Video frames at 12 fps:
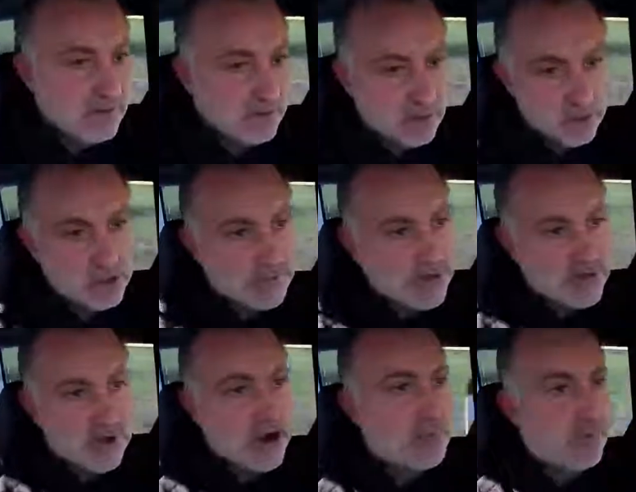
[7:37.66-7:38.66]
because of the
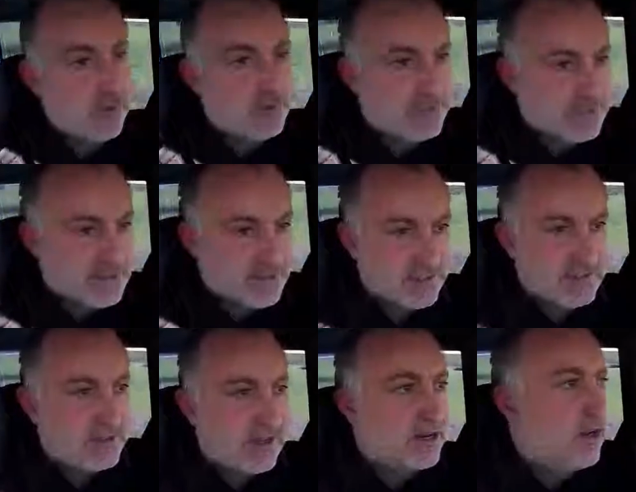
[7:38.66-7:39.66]
carbons
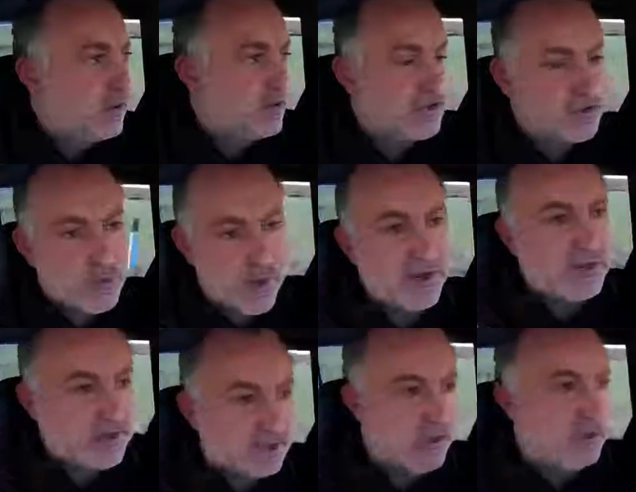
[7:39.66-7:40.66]
that go straight
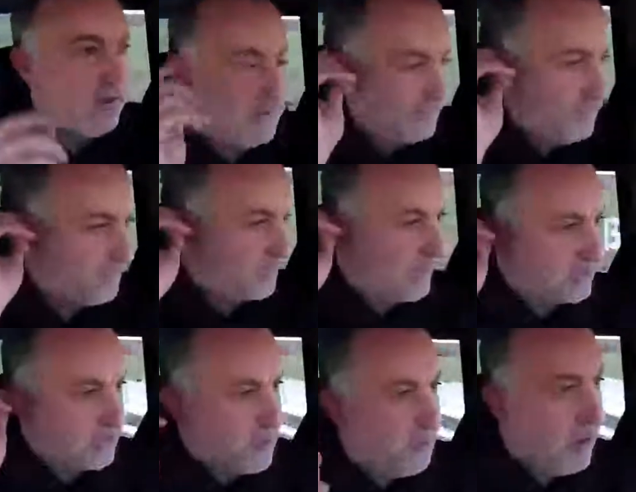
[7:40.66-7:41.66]
to
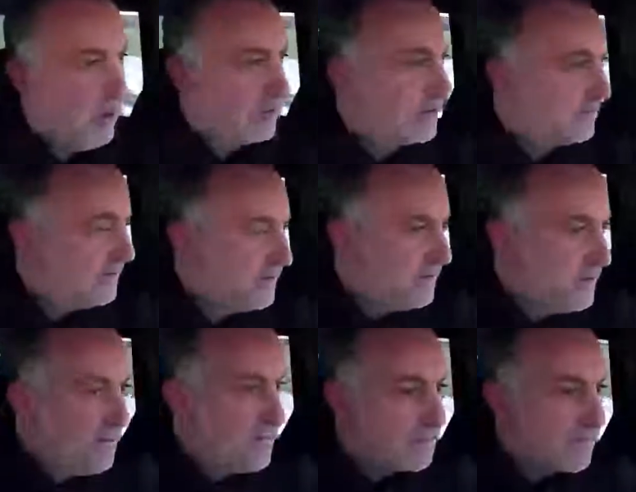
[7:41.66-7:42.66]
the bolt,
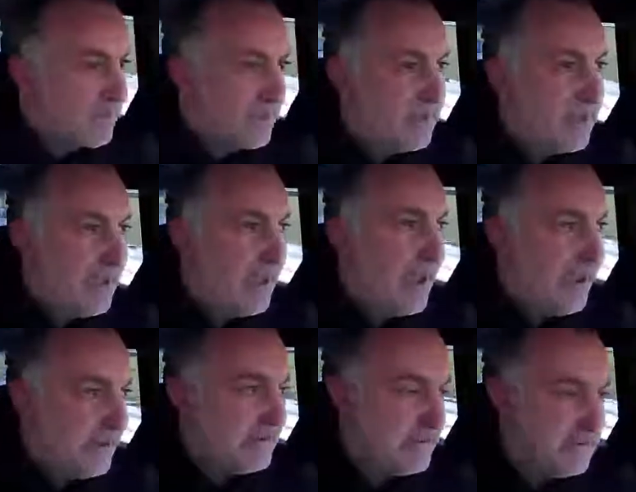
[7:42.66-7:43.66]

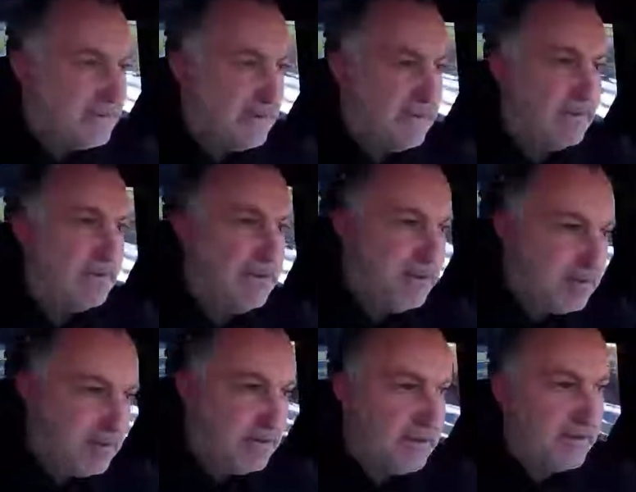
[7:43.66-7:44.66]
and
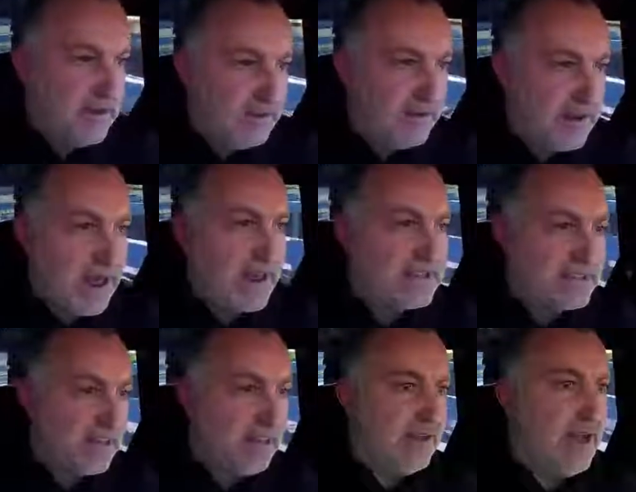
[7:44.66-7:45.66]
it
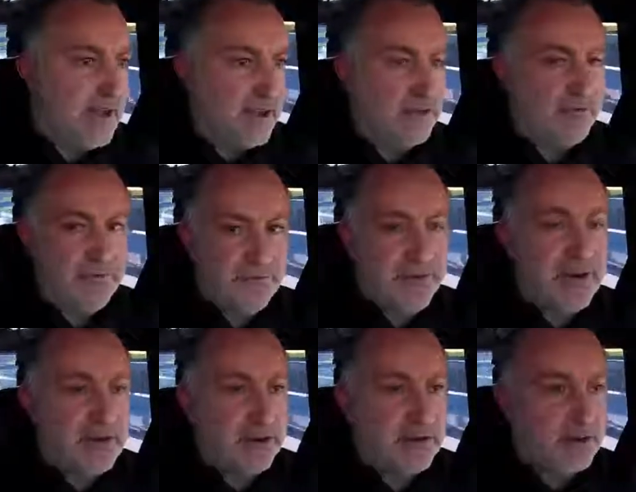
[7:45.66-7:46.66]
has a lot of
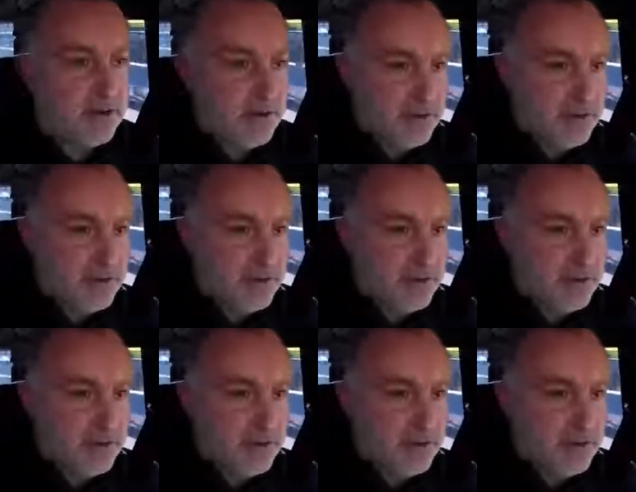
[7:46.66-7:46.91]
failure